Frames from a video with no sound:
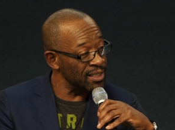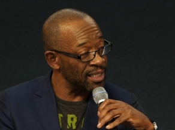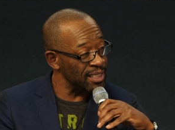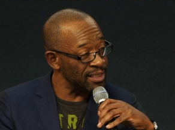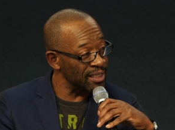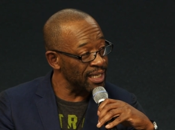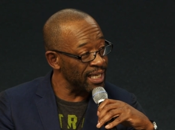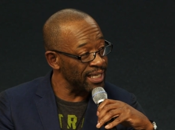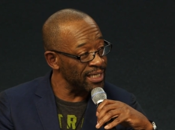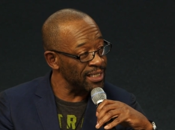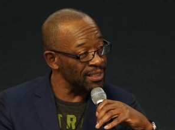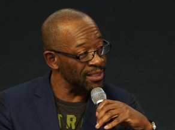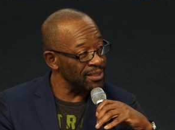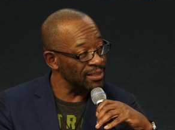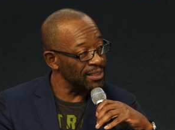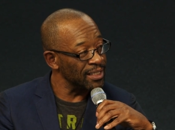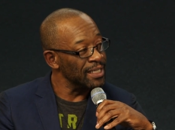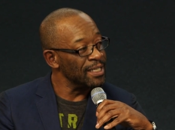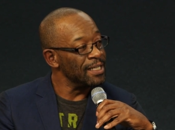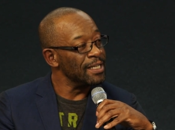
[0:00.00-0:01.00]
in this
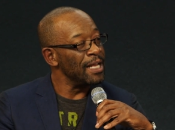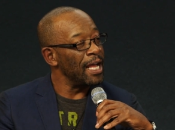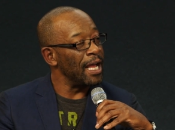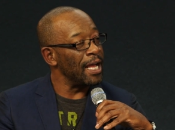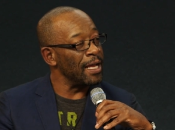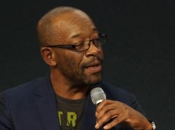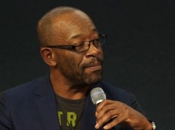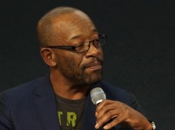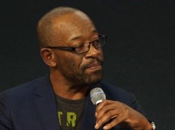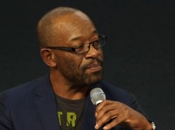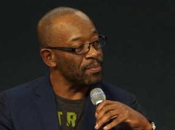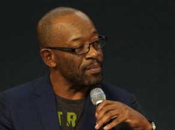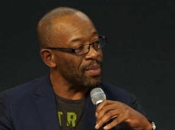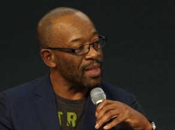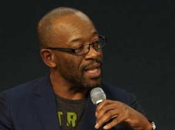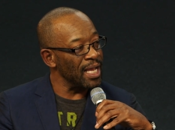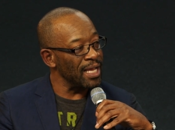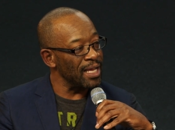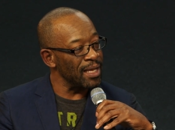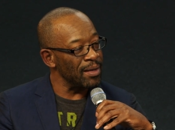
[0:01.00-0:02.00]
lady's um,
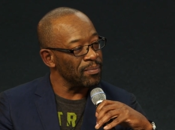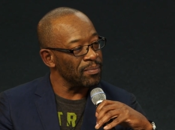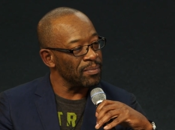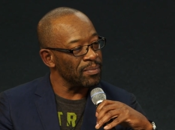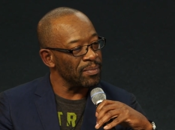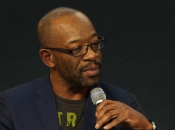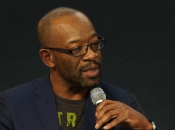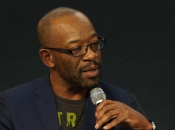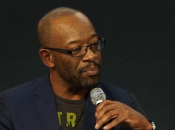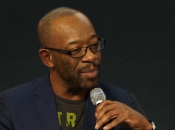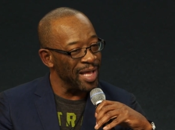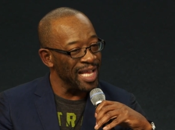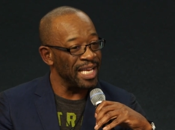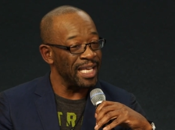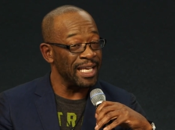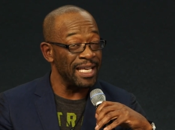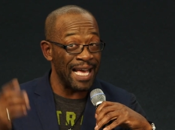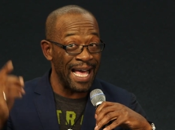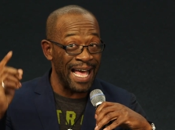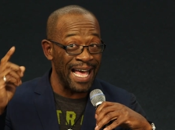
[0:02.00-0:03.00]
um,
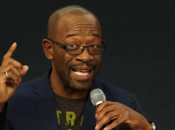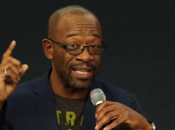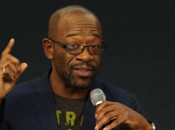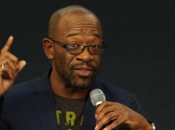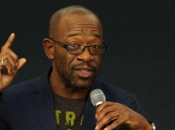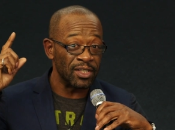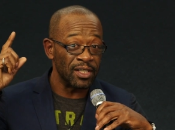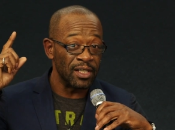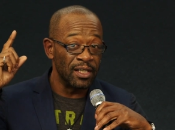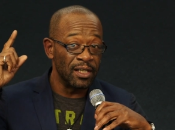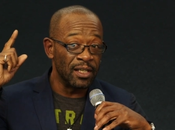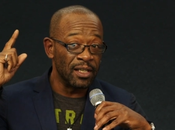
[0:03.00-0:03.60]
belly, and